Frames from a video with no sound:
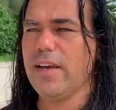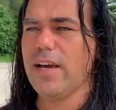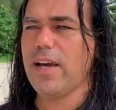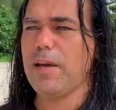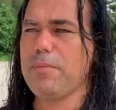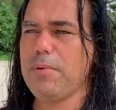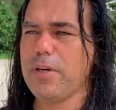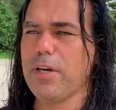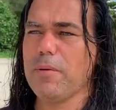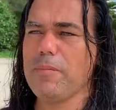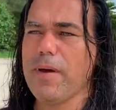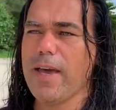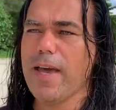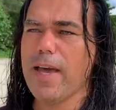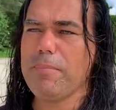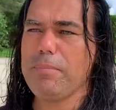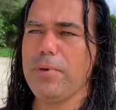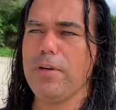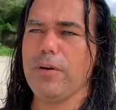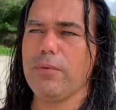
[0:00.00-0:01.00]
I become
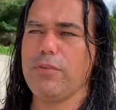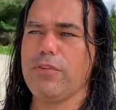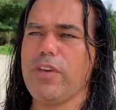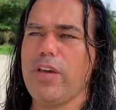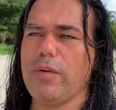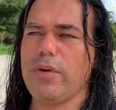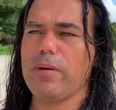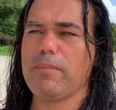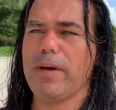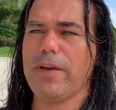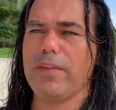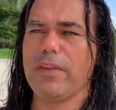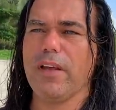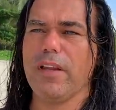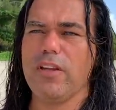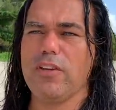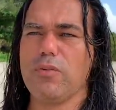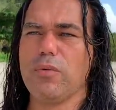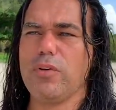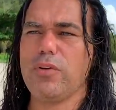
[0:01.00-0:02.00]
happy of sharing my
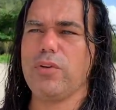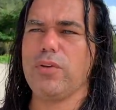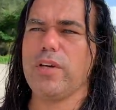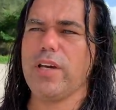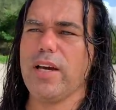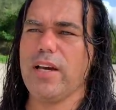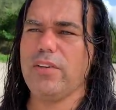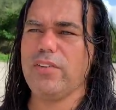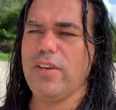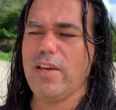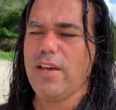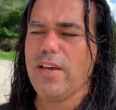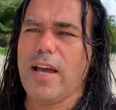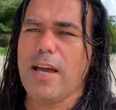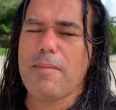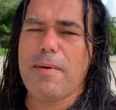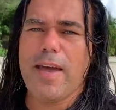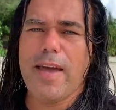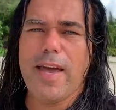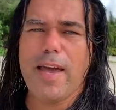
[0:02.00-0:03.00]
knowledge with you guys.
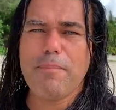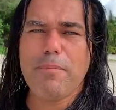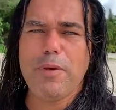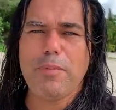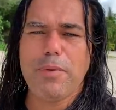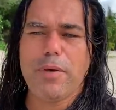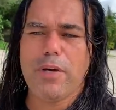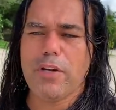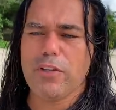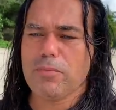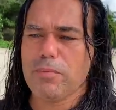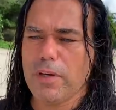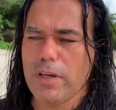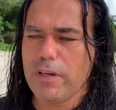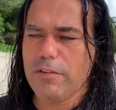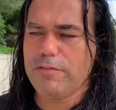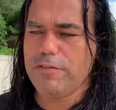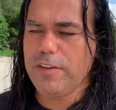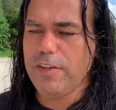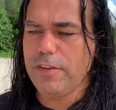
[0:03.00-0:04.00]
I'm happy because
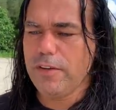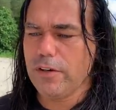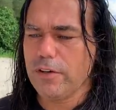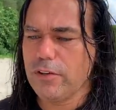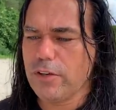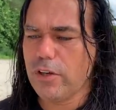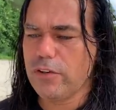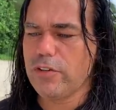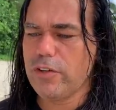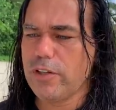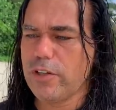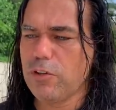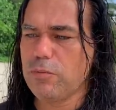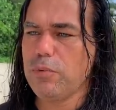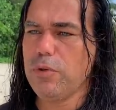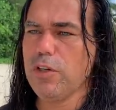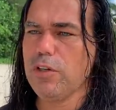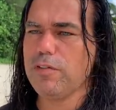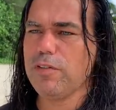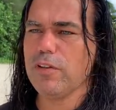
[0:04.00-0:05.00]
my feet are touching this
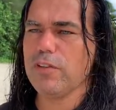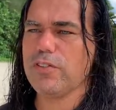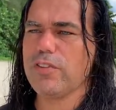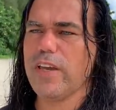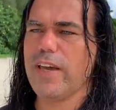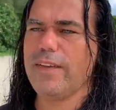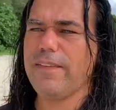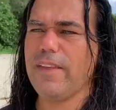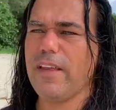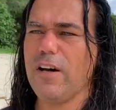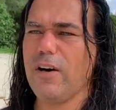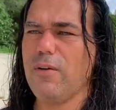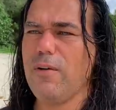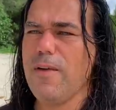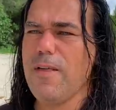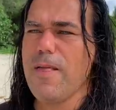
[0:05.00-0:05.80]
beautiful sand now.